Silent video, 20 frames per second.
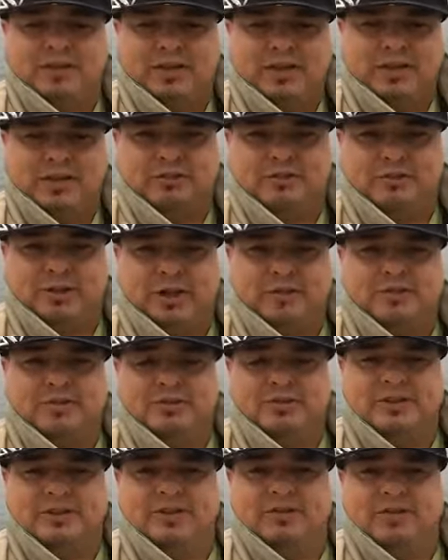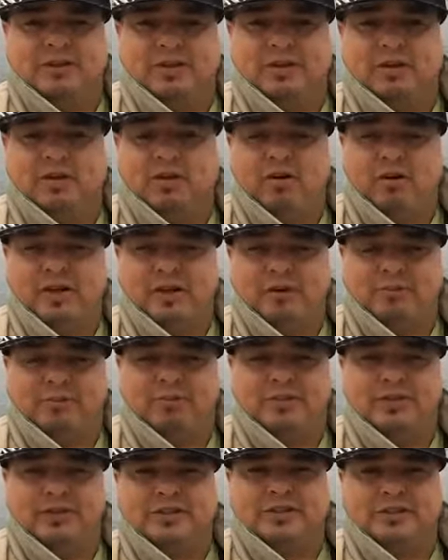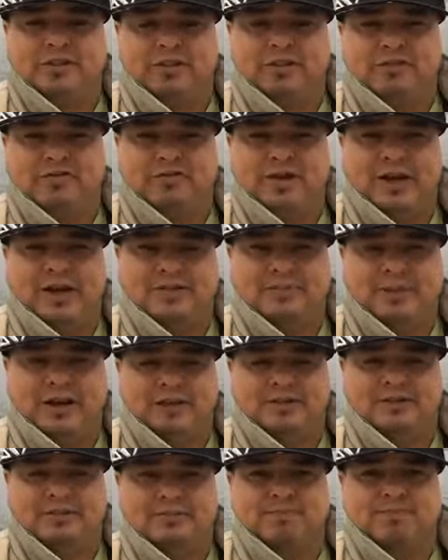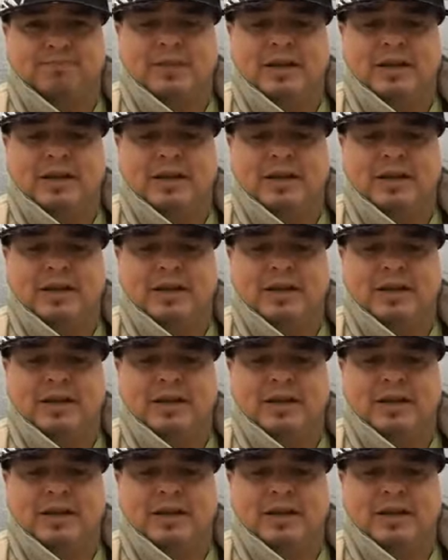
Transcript: that you'll be able to see on there, all at a press of a button.